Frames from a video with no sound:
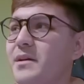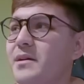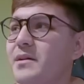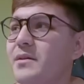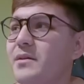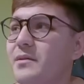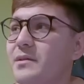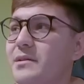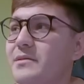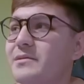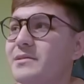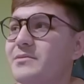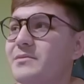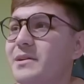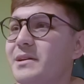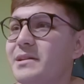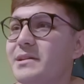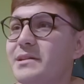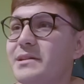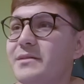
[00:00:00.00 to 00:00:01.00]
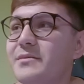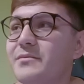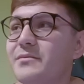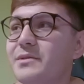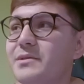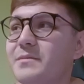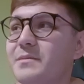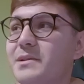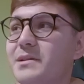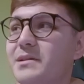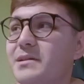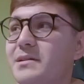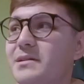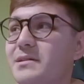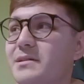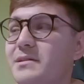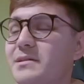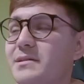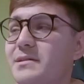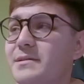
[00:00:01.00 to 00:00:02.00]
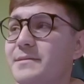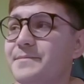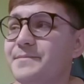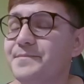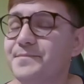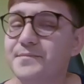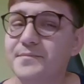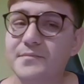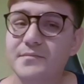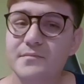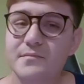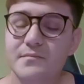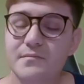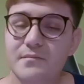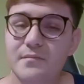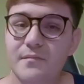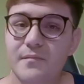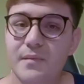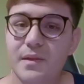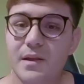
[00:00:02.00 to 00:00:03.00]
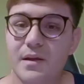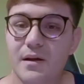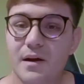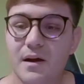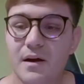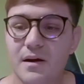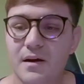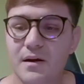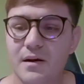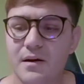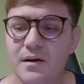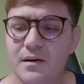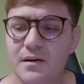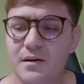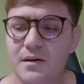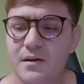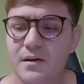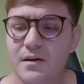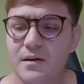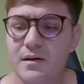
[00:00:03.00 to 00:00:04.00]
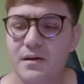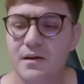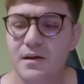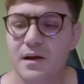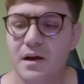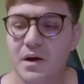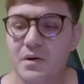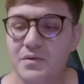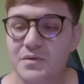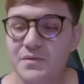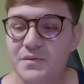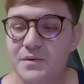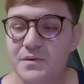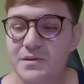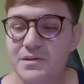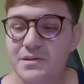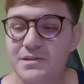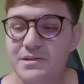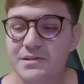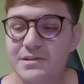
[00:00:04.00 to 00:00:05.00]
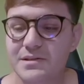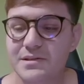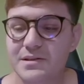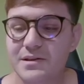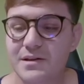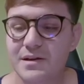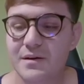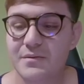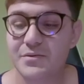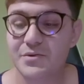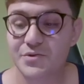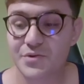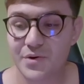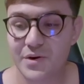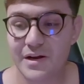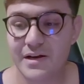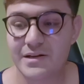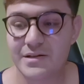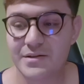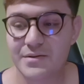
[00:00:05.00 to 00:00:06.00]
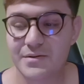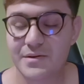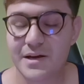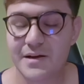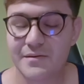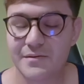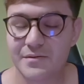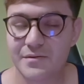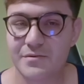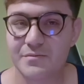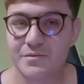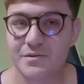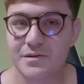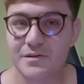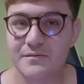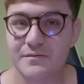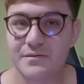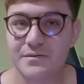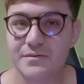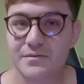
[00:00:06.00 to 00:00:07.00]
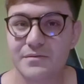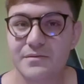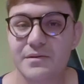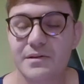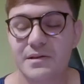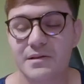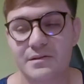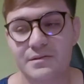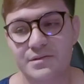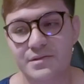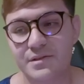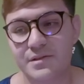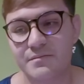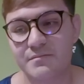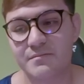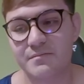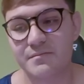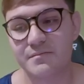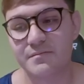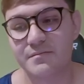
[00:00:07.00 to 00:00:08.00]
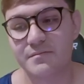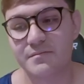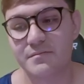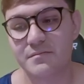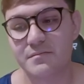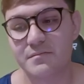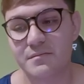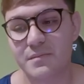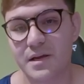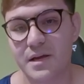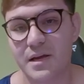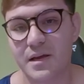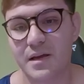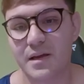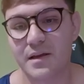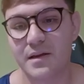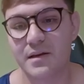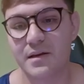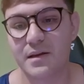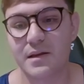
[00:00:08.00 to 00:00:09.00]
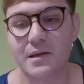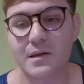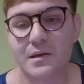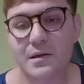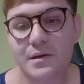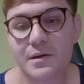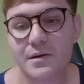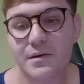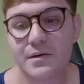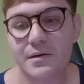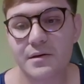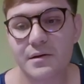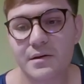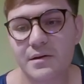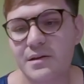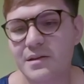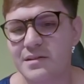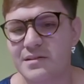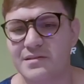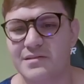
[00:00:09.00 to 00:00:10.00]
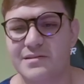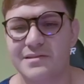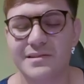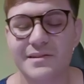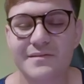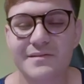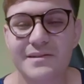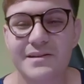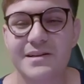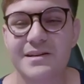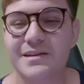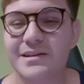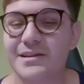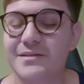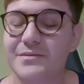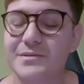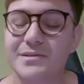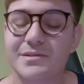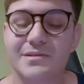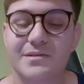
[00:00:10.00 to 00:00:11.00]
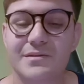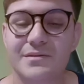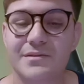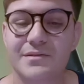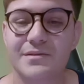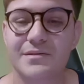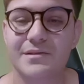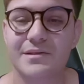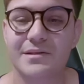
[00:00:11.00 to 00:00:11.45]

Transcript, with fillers: Only reason why I didn't was because uh, I was focused. I was trying to have a normal life too, hit the gym, and eat good and stuff like that. It was, dude.